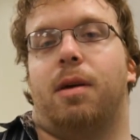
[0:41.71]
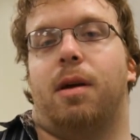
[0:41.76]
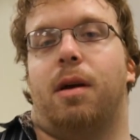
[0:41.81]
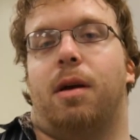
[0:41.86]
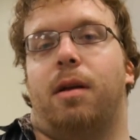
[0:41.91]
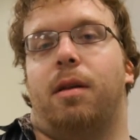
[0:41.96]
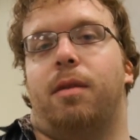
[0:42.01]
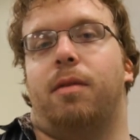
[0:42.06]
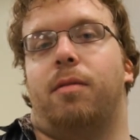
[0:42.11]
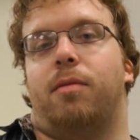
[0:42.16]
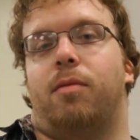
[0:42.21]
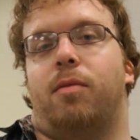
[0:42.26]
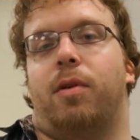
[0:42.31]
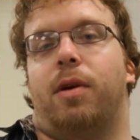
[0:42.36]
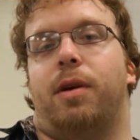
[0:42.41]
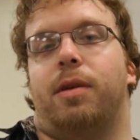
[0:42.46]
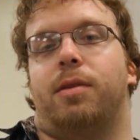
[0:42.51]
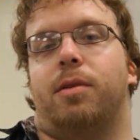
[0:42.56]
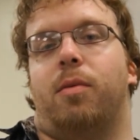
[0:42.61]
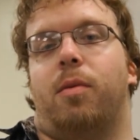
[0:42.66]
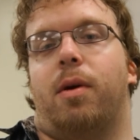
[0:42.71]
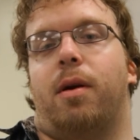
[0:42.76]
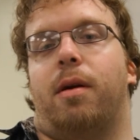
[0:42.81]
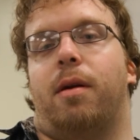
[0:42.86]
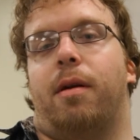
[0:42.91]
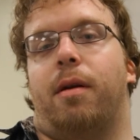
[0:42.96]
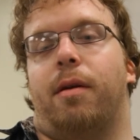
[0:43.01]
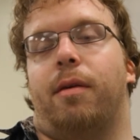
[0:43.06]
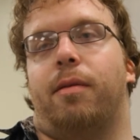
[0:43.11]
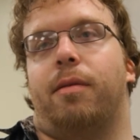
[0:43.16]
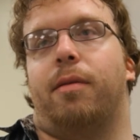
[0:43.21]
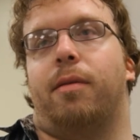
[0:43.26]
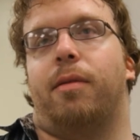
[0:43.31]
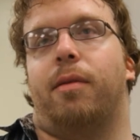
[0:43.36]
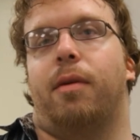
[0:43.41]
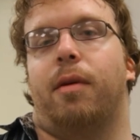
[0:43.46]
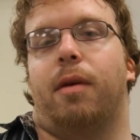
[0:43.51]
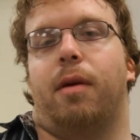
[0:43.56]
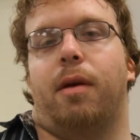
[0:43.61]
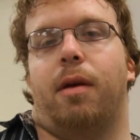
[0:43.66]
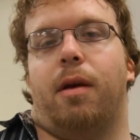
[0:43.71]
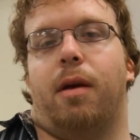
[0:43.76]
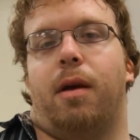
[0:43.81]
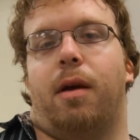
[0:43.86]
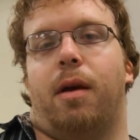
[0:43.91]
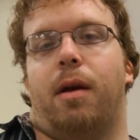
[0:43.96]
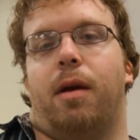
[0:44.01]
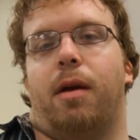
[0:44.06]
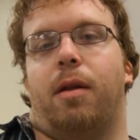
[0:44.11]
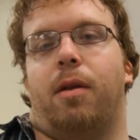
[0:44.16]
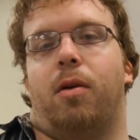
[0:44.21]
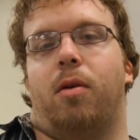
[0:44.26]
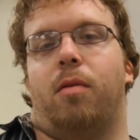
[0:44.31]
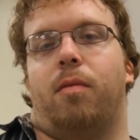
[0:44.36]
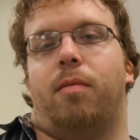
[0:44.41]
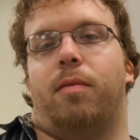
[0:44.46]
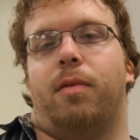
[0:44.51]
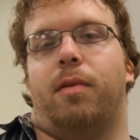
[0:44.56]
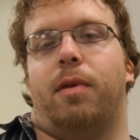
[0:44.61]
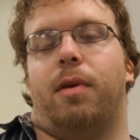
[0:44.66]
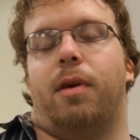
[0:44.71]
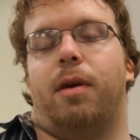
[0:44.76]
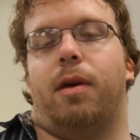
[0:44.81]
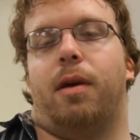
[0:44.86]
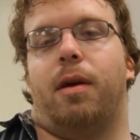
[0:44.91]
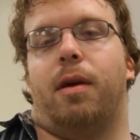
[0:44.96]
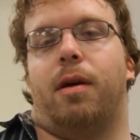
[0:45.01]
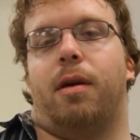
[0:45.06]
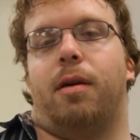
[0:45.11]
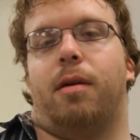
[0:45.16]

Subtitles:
kind of raise awareness and hopefully